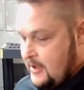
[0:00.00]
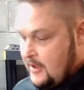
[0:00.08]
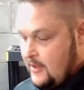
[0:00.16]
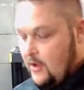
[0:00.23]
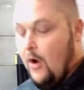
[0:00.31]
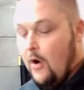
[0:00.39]

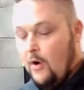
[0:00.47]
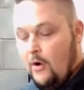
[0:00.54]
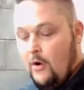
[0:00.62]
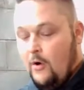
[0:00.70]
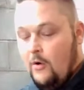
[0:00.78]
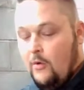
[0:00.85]
the
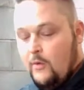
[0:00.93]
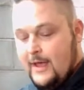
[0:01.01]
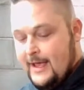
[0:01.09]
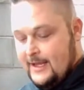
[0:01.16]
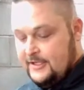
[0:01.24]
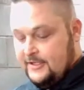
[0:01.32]
whole
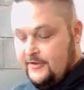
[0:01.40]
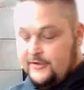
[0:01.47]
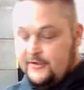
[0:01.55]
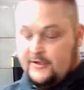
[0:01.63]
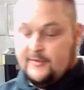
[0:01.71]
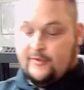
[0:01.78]
way so that
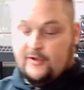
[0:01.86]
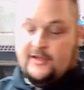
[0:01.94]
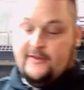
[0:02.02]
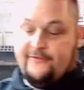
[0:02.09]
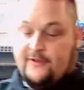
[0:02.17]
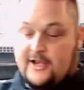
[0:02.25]
they're completely
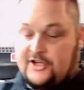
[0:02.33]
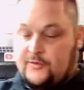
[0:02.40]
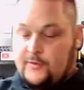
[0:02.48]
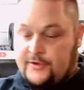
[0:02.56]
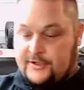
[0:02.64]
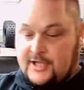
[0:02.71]
flush
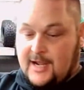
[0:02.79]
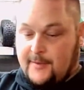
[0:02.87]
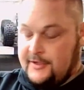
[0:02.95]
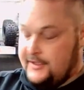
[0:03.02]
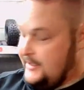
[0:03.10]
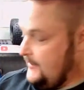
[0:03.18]
with the top
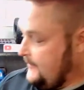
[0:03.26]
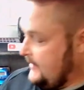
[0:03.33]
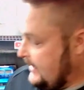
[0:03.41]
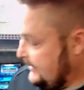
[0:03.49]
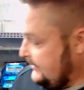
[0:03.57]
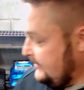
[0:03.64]
of the diff
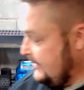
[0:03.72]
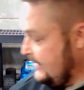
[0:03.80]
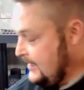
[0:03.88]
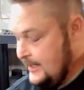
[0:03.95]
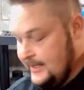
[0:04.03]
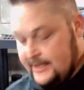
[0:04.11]
case.
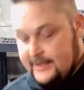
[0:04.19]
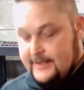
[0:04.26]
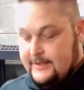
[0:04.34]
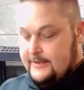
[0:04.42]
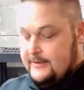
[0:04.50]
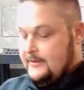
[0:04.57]

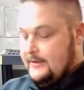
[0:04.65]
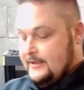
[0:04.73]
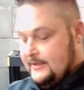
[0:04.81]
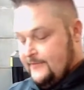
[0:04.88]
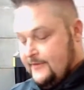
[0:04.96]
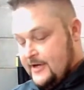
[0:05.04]

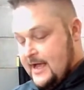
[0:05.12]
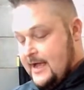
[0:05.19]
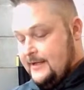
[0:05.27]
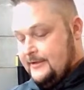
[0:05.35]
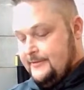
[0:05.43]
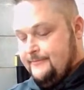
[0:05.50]
Because if they're
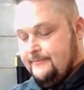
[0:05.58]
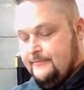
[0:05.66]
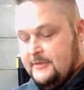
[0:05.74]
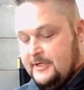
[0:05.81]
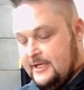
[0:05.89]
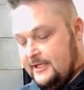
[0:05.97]
not,
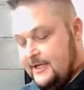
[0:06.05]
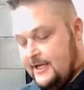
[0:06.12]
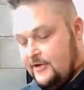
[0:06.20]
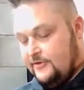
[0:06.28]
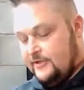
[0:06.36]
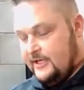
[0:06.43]
it
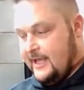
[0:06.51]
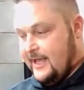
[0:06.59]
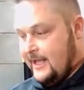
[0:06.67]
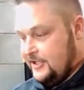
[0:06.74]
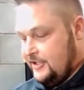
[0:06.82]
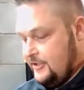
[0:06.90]
continues to
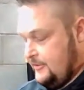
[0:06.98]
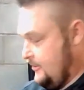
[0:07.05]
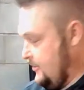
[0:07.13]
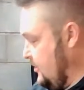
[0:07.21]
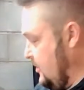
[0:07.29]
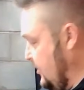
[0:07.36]
catch
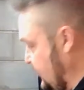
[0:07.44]
on